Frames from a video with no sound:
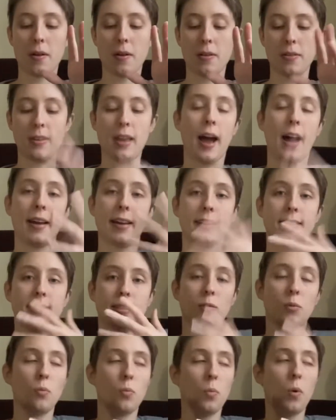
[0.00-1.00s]
Yeah, it's
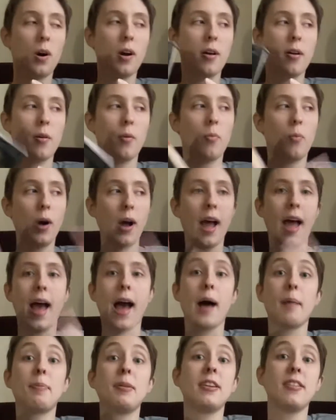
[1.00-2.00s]
what
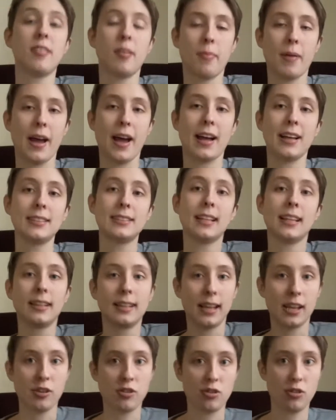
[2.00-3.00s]
happened in the past that
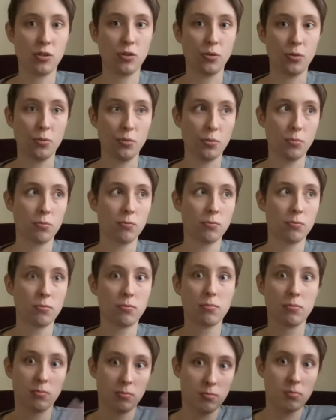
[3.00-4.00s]
led to
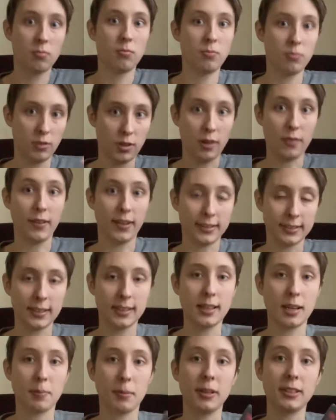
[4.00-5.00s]
the events that
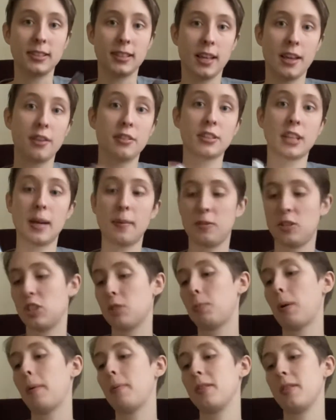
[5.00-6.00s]
take place in Ender's Game, which is
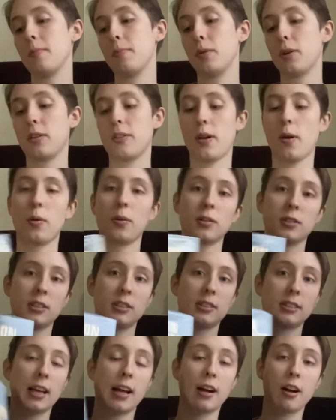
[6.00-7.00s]
probably the book that Orson
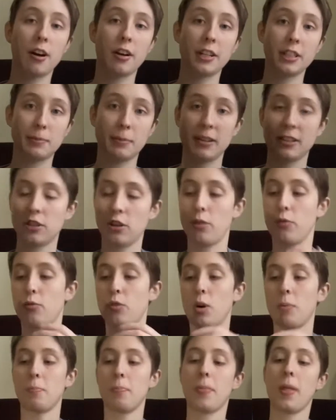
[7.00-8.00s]
Scott Card is best known
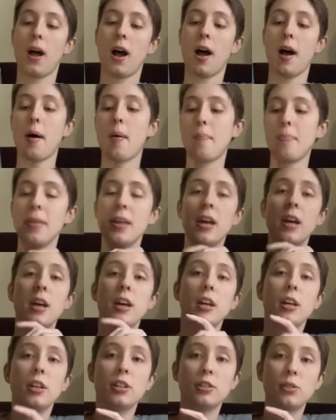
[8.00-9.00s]
for.
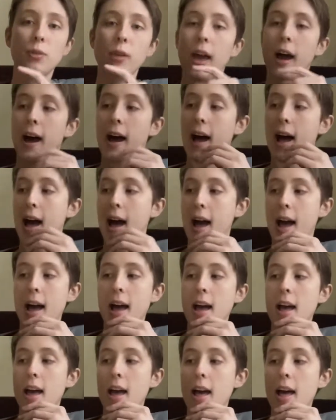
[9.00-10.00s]

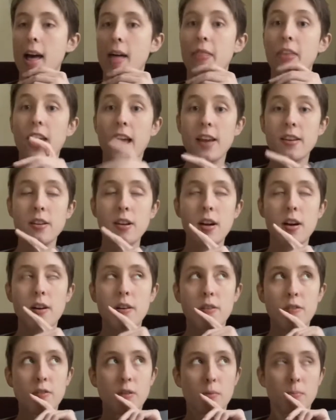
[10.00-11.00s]
The end
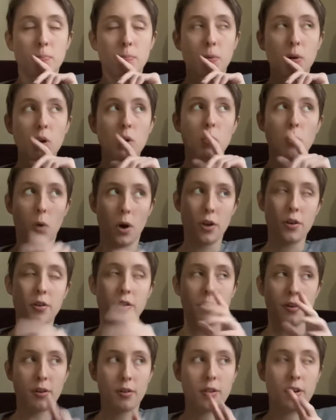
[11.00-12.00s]
of book one,
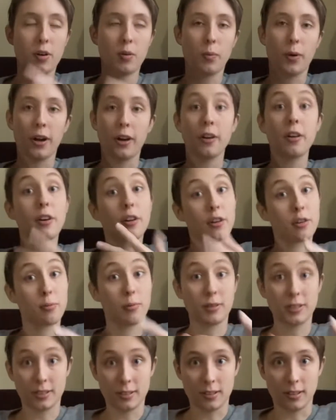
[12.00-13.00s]
Earth Unaware, Earth
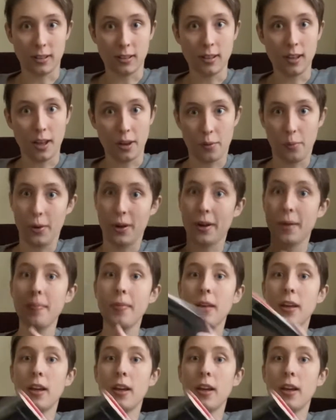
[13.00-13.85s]
was still unaware,